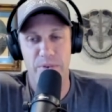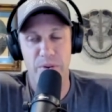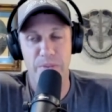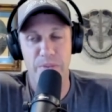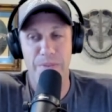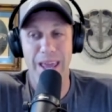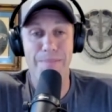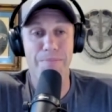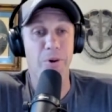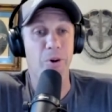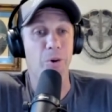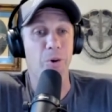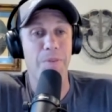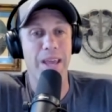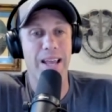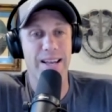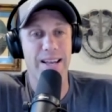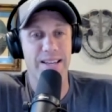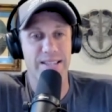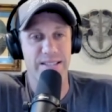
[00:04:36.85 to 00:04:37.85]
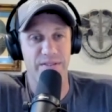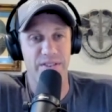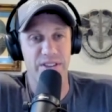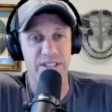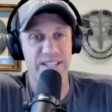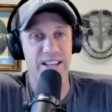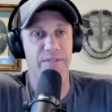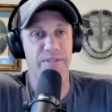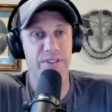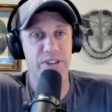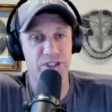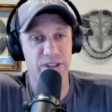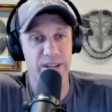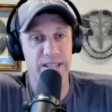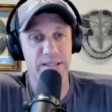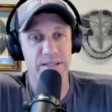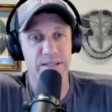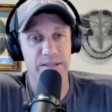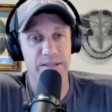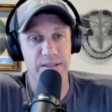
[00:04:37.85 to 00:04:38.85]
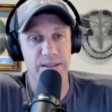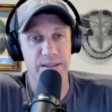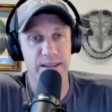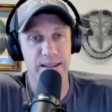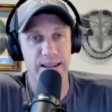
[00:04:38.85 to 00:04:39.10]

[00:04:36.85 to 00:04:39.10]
people because of the selfishness.